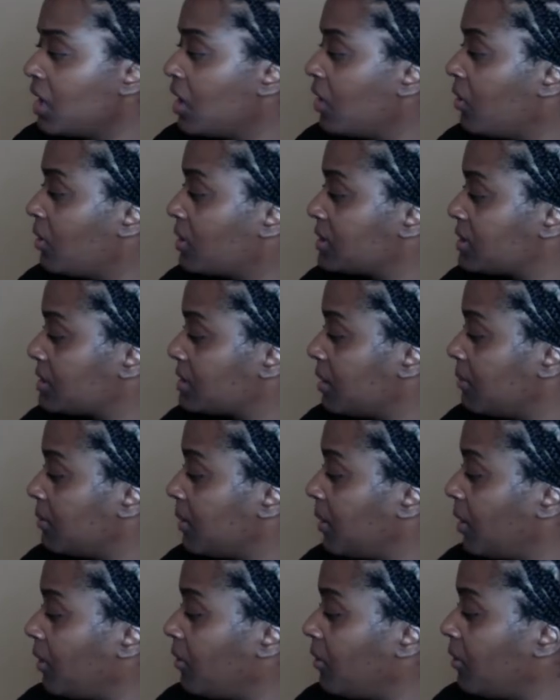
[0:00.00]
or some,
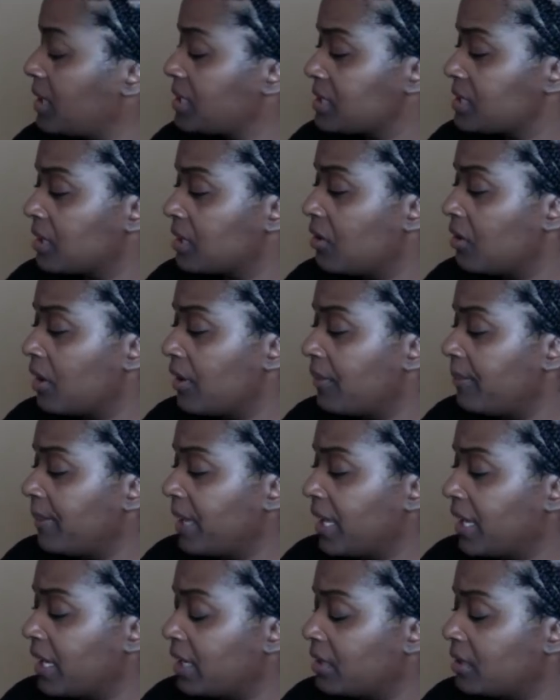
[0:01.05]
or or a
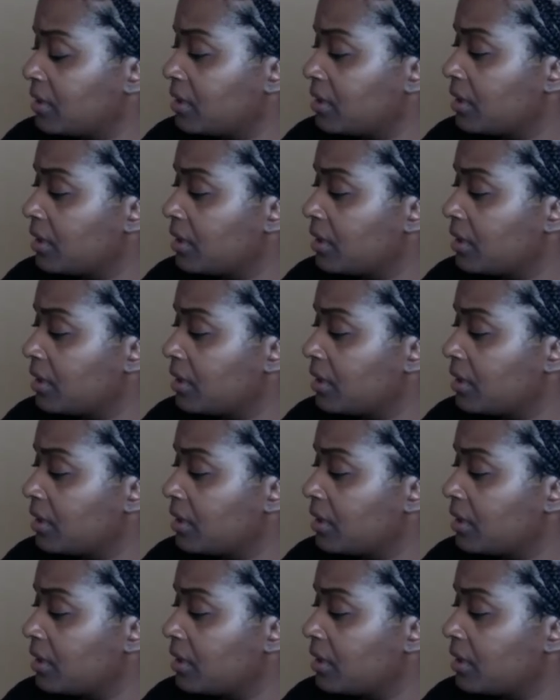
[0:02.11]
man.